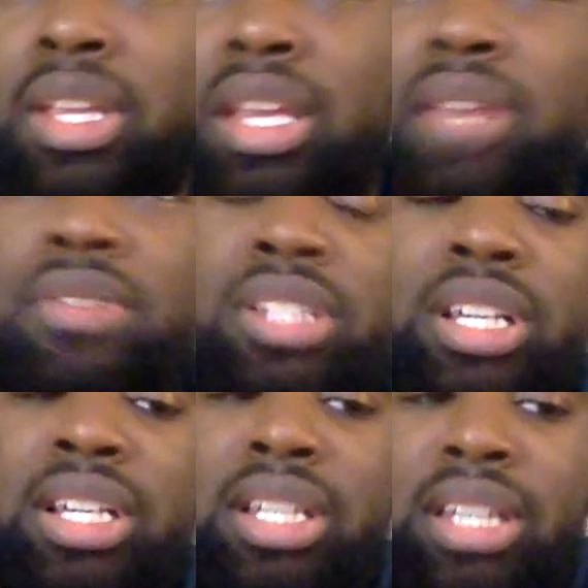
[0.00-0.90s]

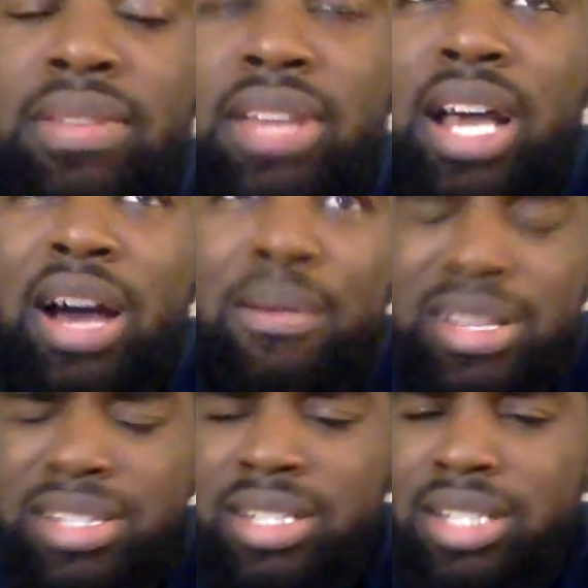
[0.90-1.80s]
if the album
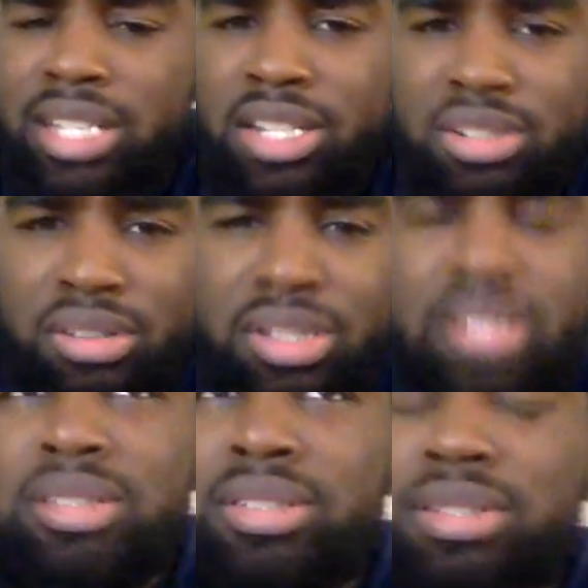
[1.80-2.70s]
has a good intro,
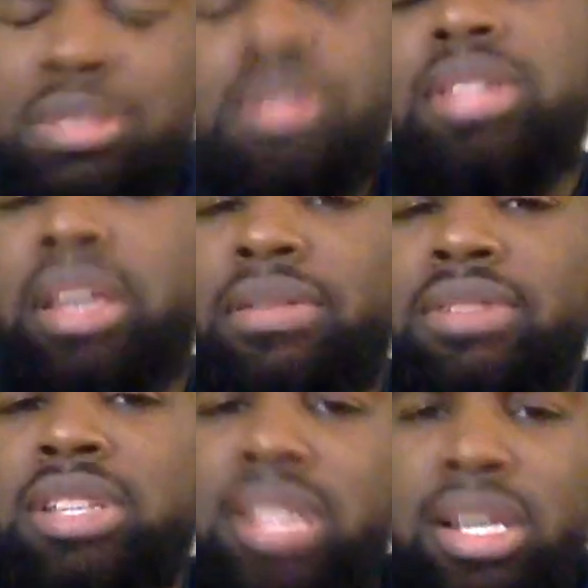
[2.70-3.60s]
that's a
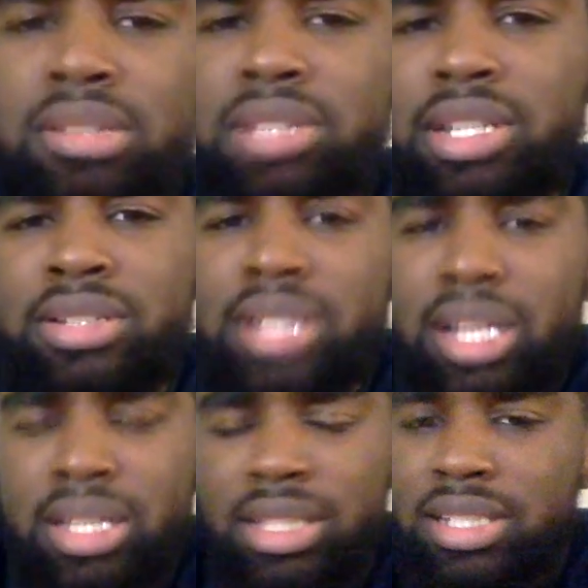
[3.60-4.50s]
definite telltale
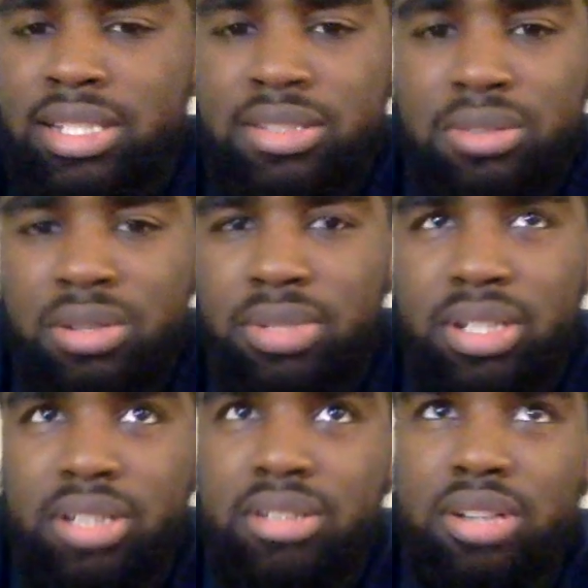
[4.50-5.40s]
sign that it's going to
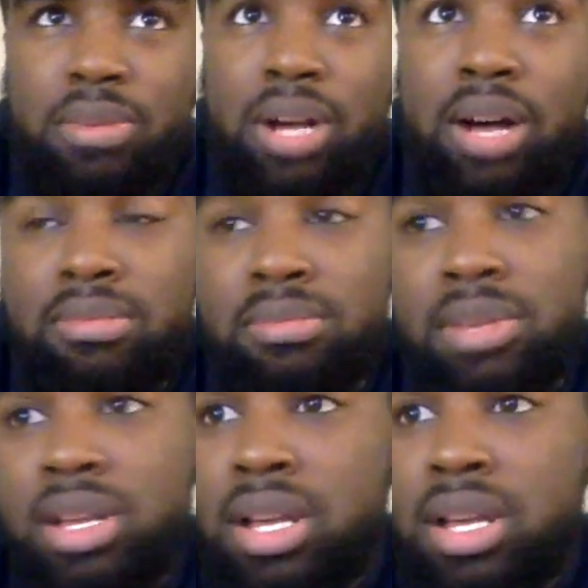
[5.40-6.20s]
be a dope album.